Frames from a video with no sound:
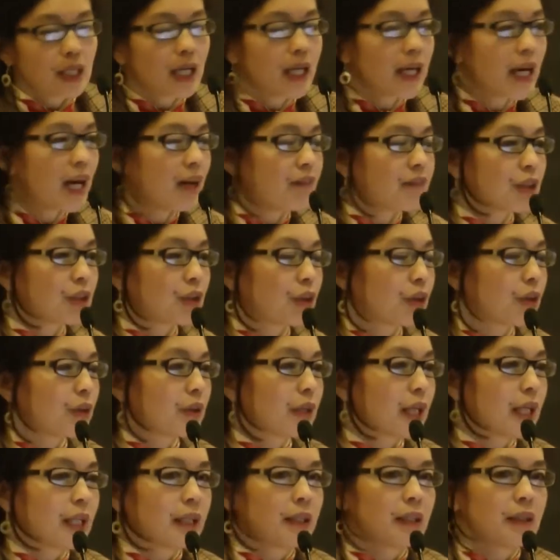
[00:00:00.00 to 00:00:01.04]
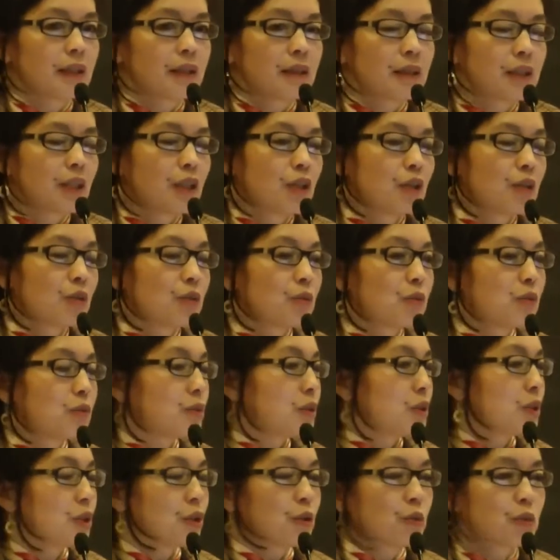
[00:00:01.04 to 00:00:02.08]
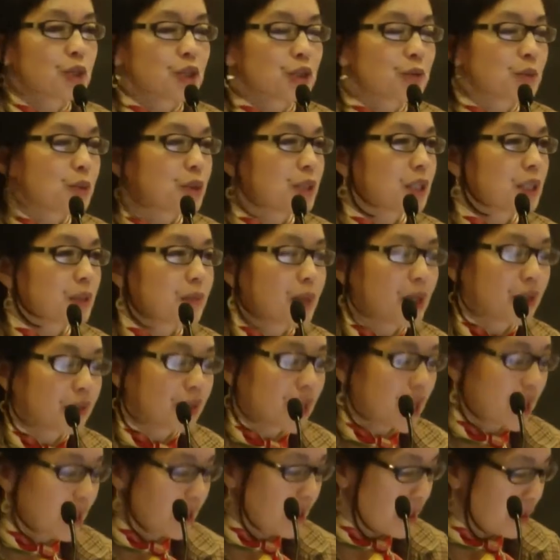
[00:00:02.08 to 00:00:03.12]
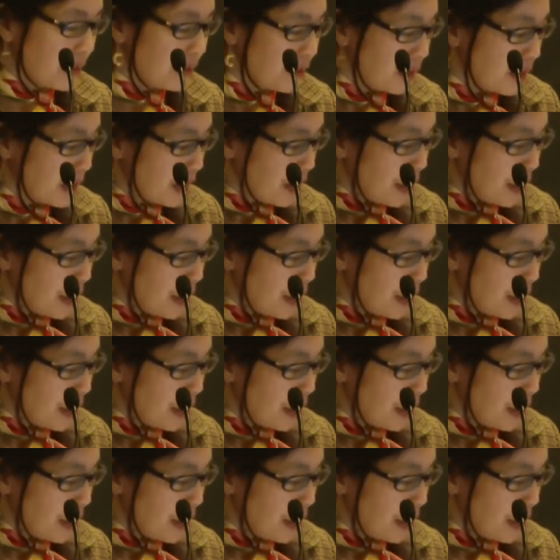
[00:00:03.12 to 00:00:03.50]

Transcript: I haven't heard any, you know, whisperings about that yet.